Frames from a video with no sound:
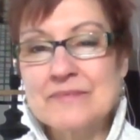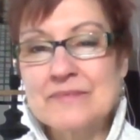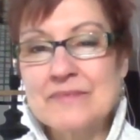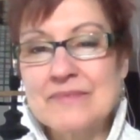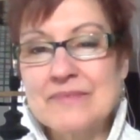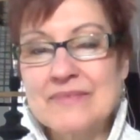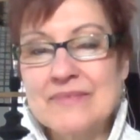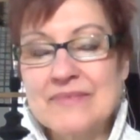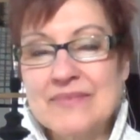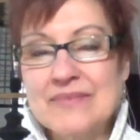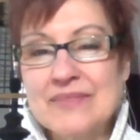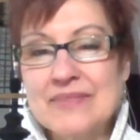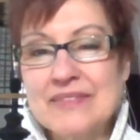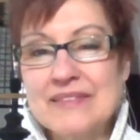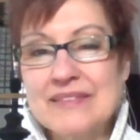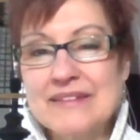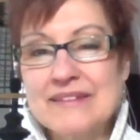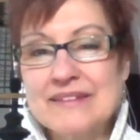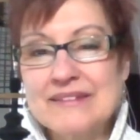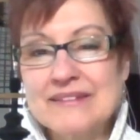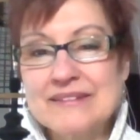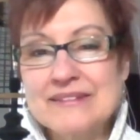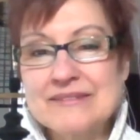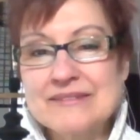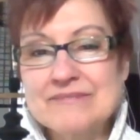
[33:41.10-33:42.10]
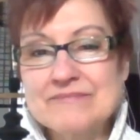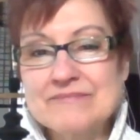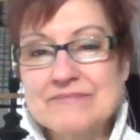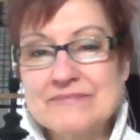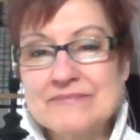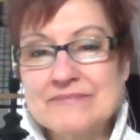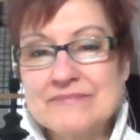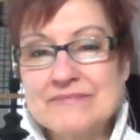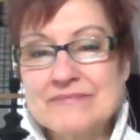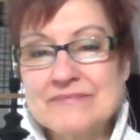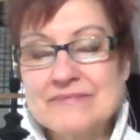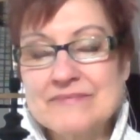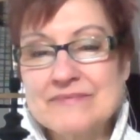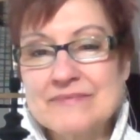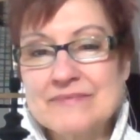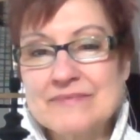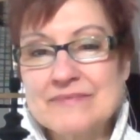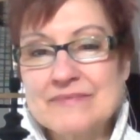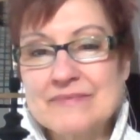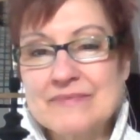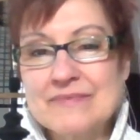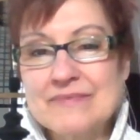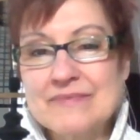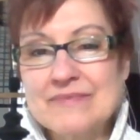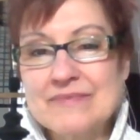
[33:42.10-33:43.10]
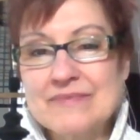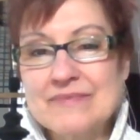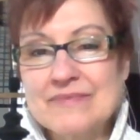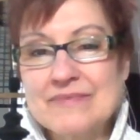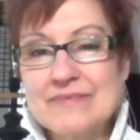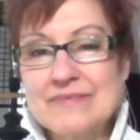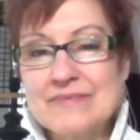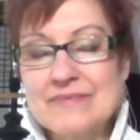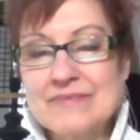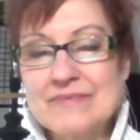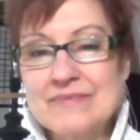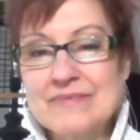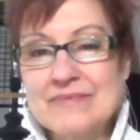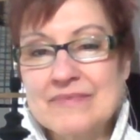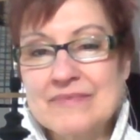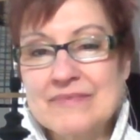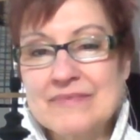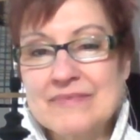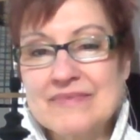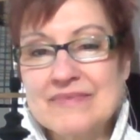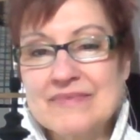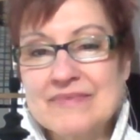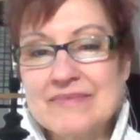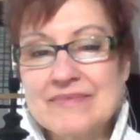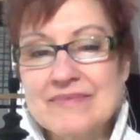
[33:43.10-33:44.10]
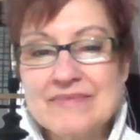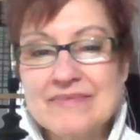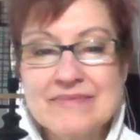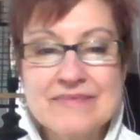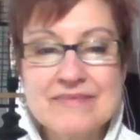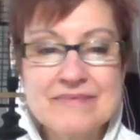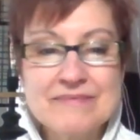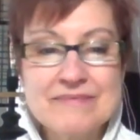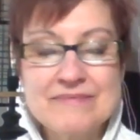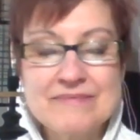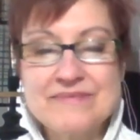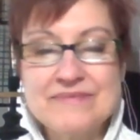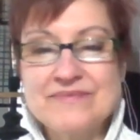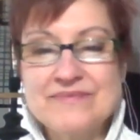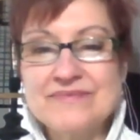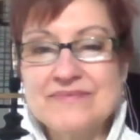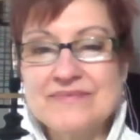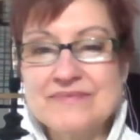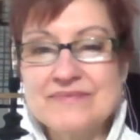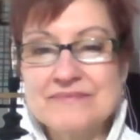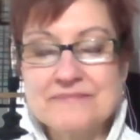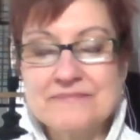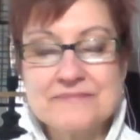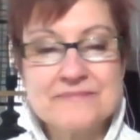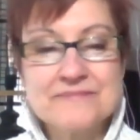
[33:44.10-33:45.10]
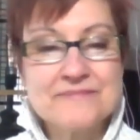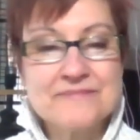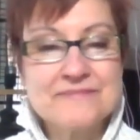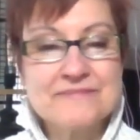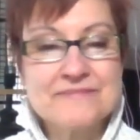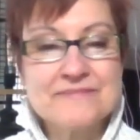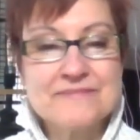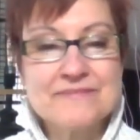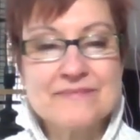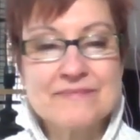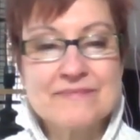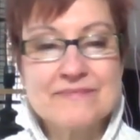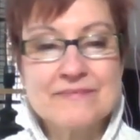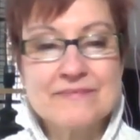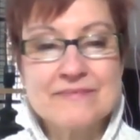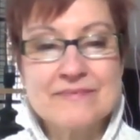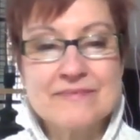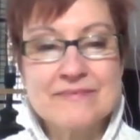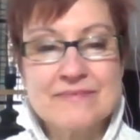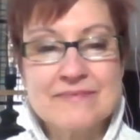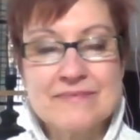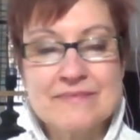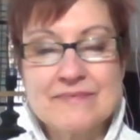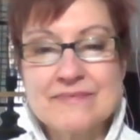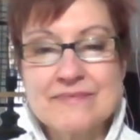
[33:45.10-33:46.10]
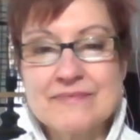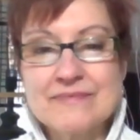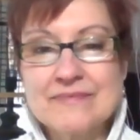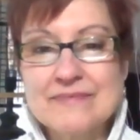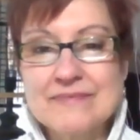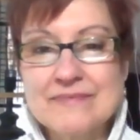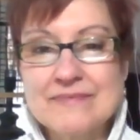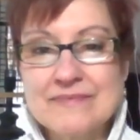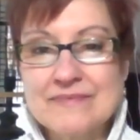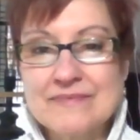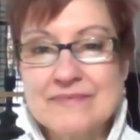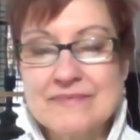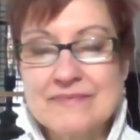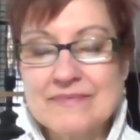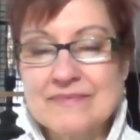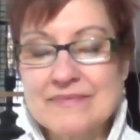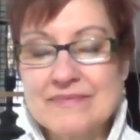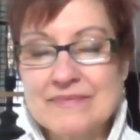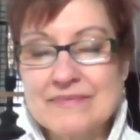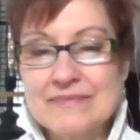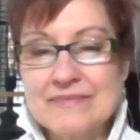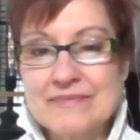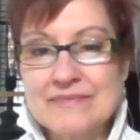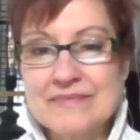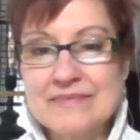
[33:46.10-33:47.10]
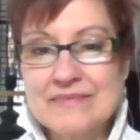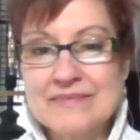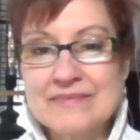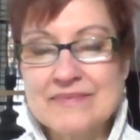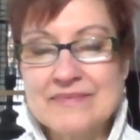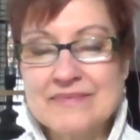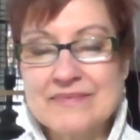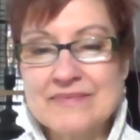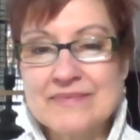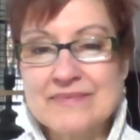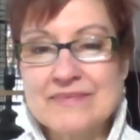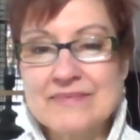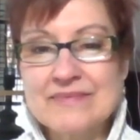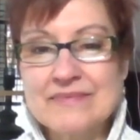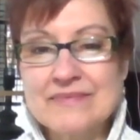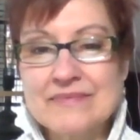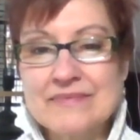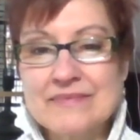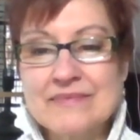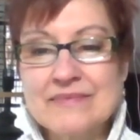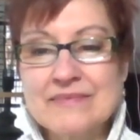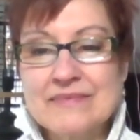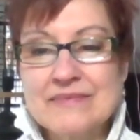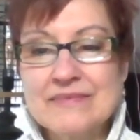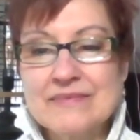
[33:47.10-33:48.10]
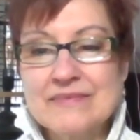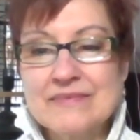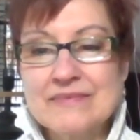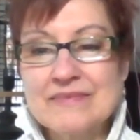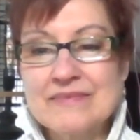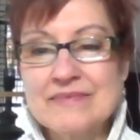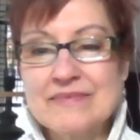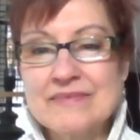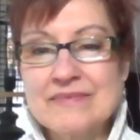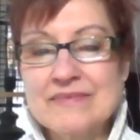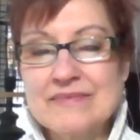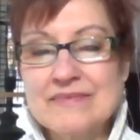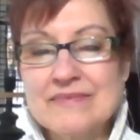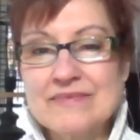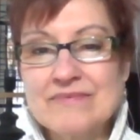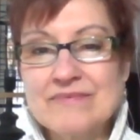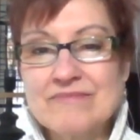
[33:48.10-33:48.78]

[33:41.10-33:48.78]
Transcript: No words are spoken by the person on screen.